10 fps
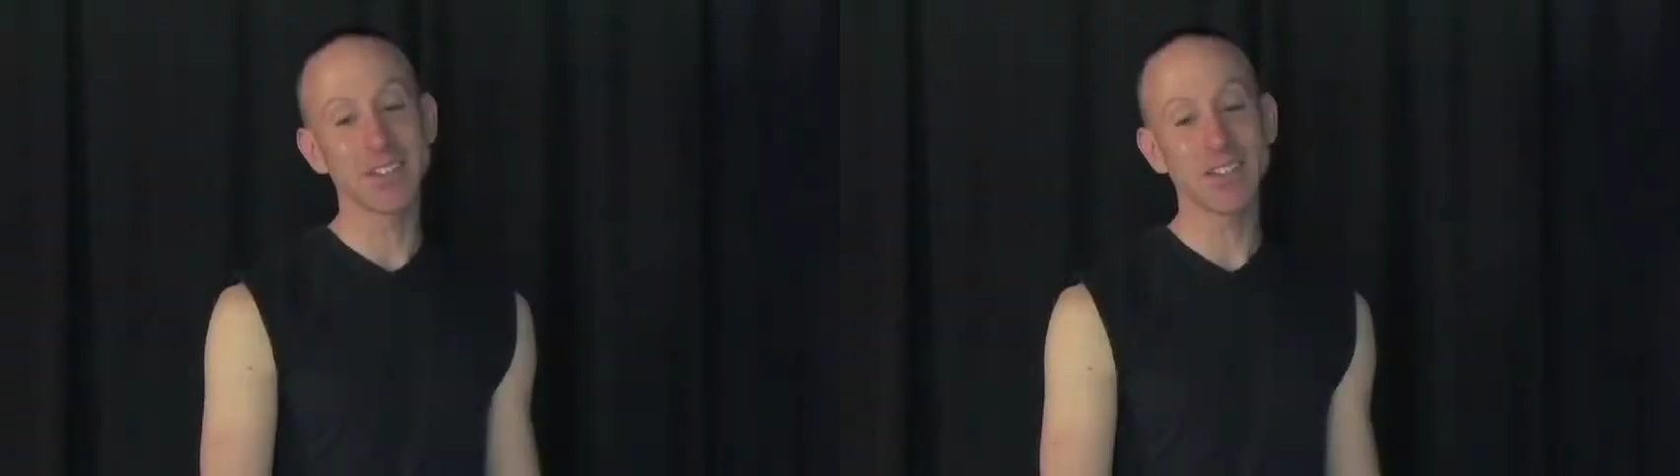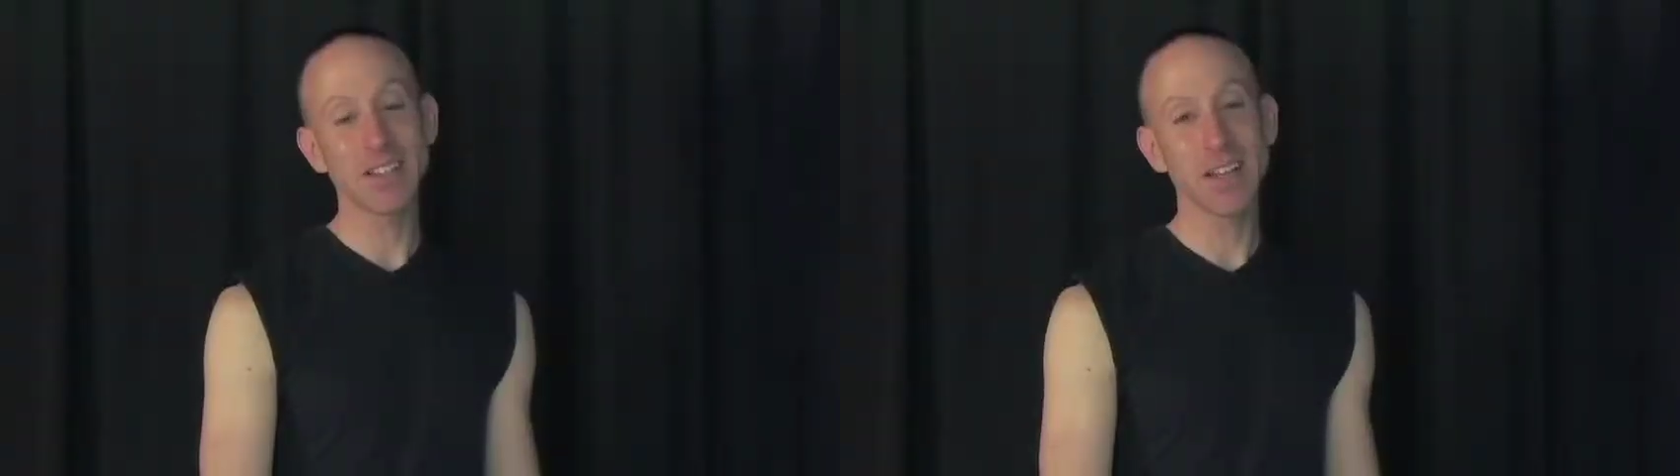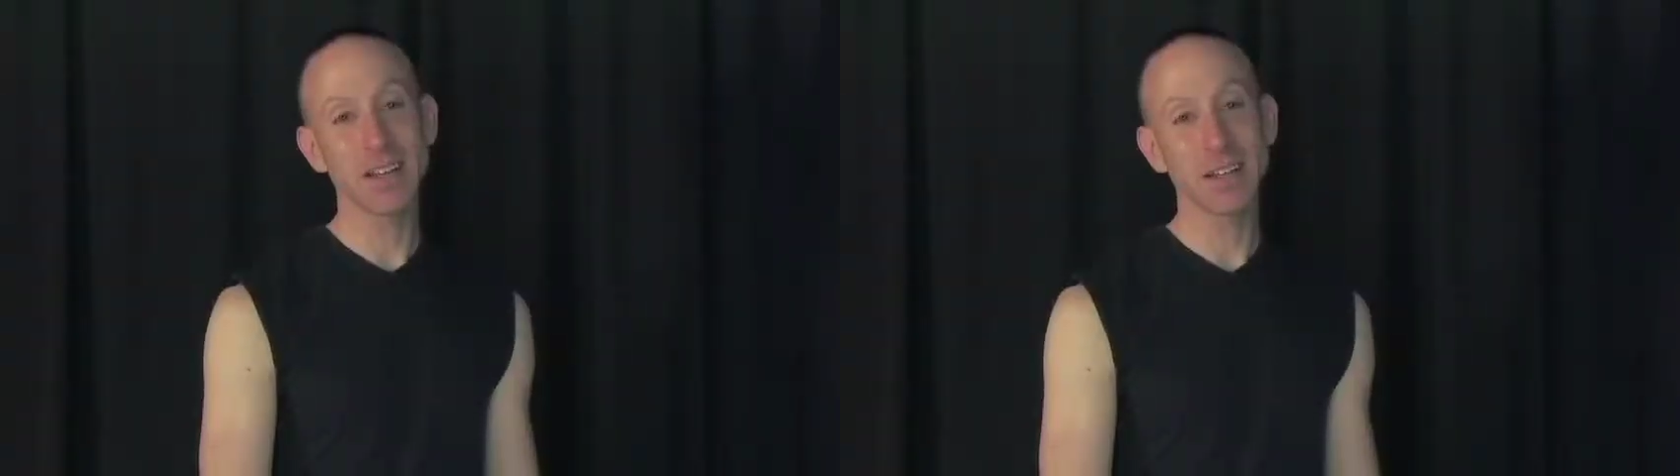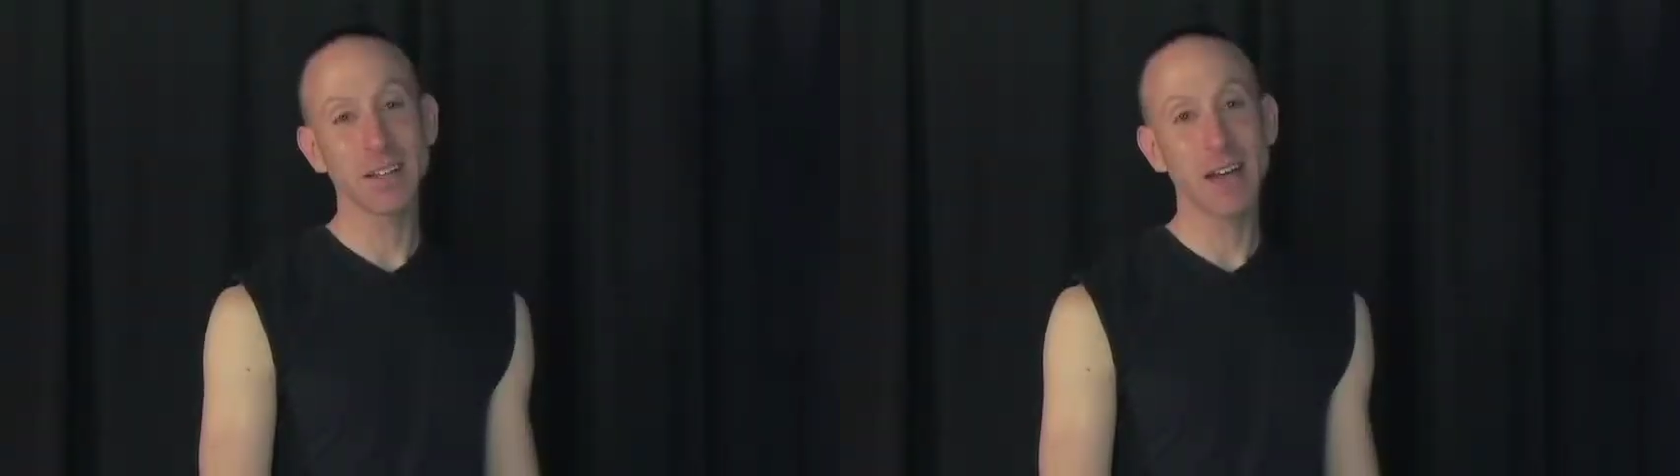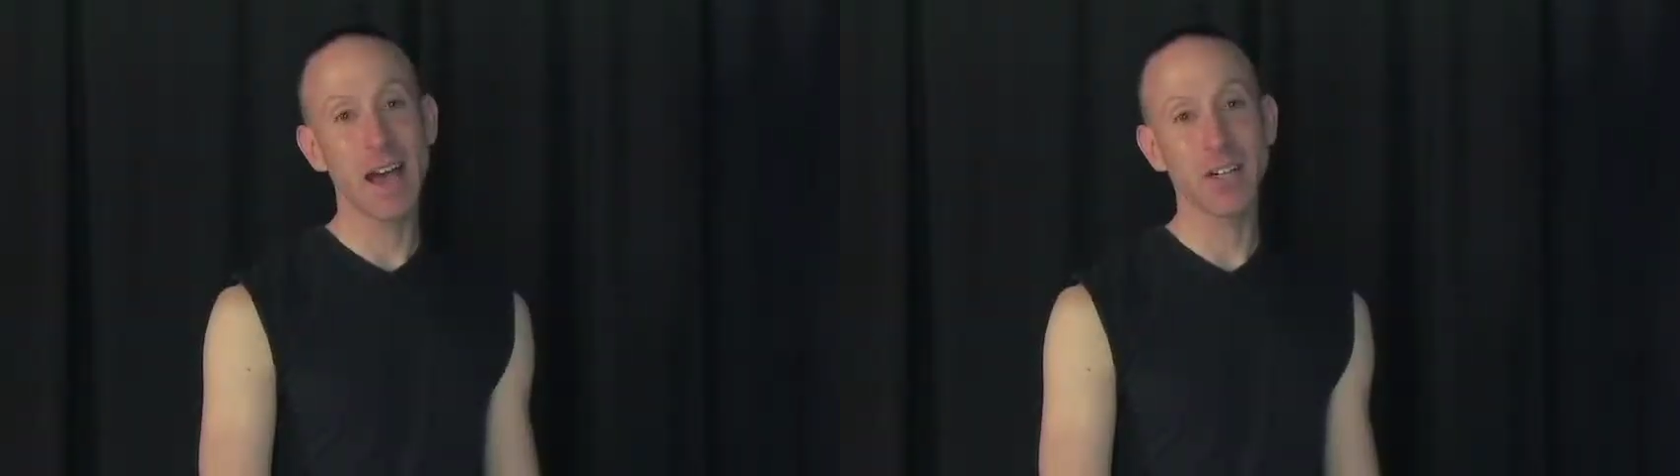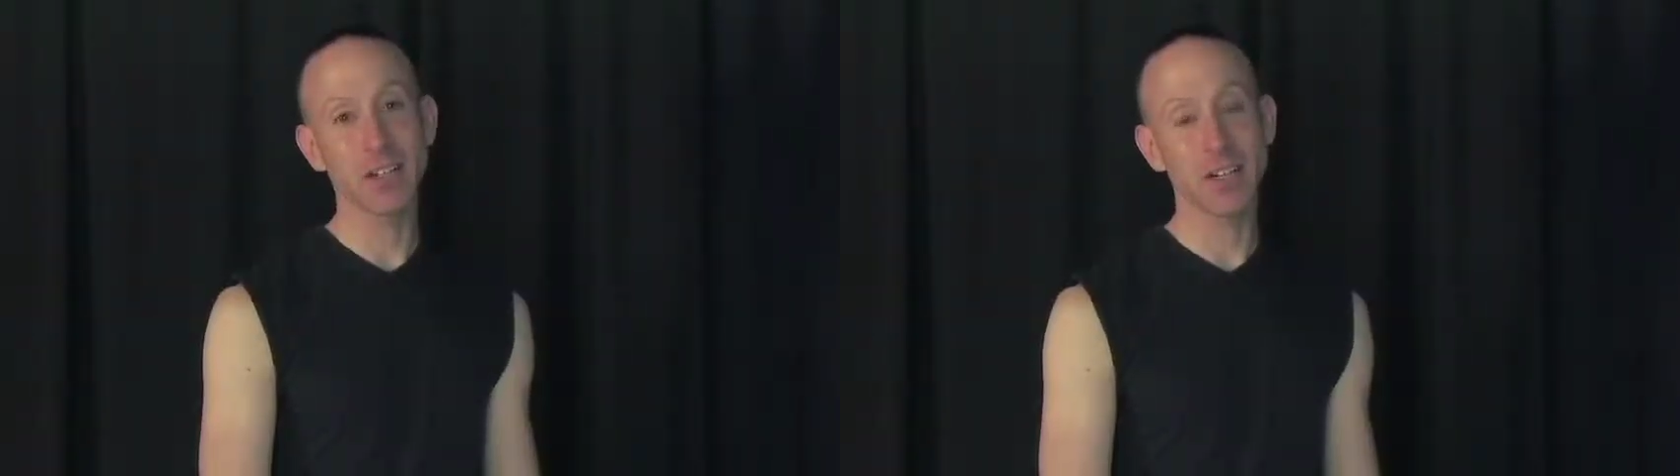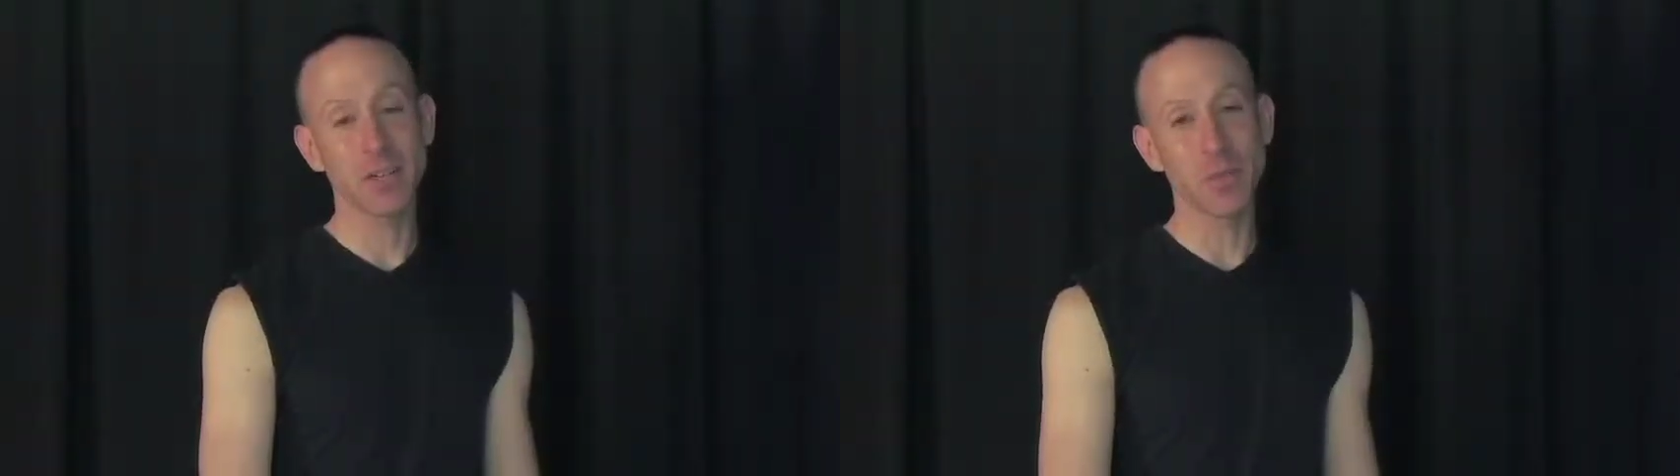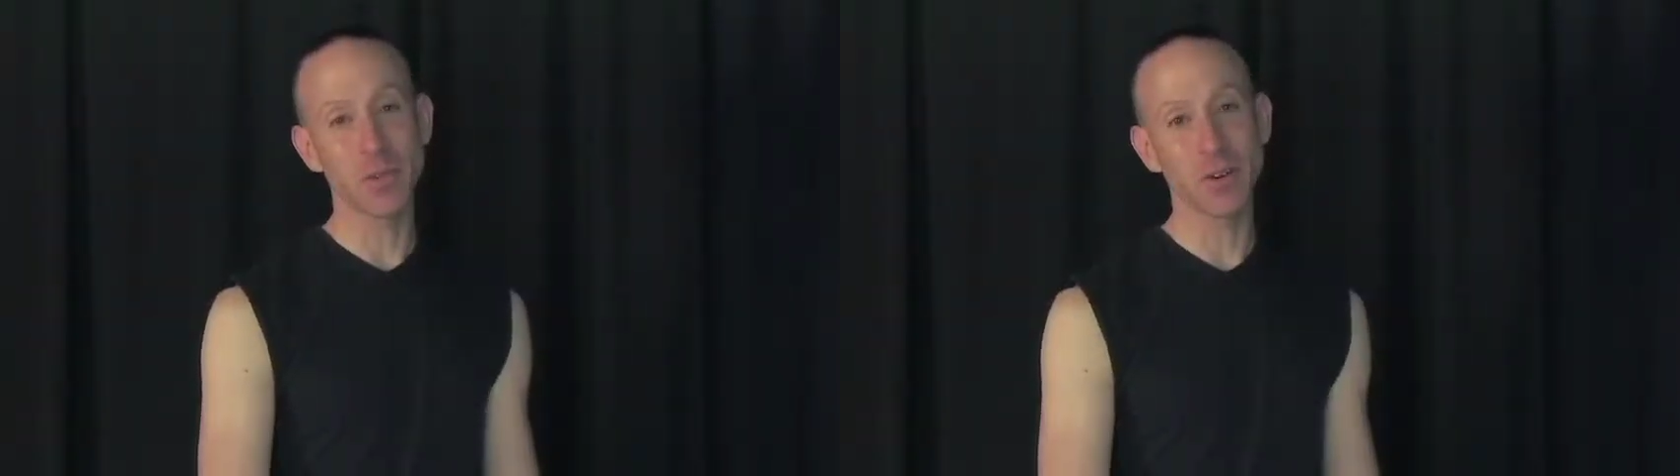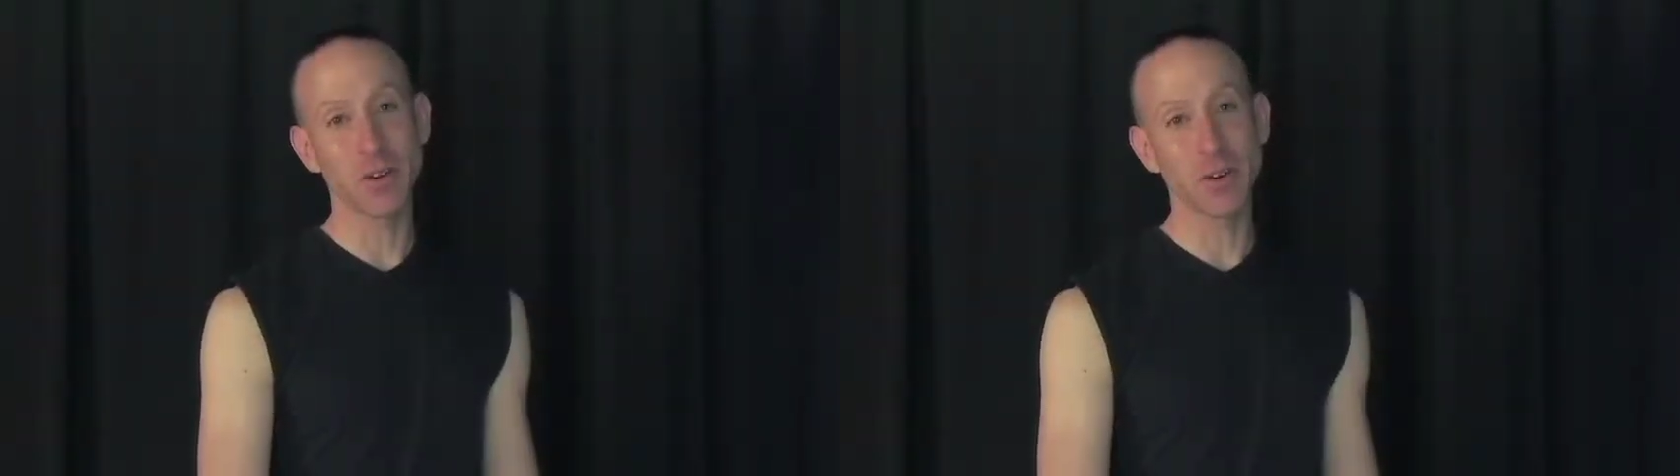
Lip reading: just like an actor in a movie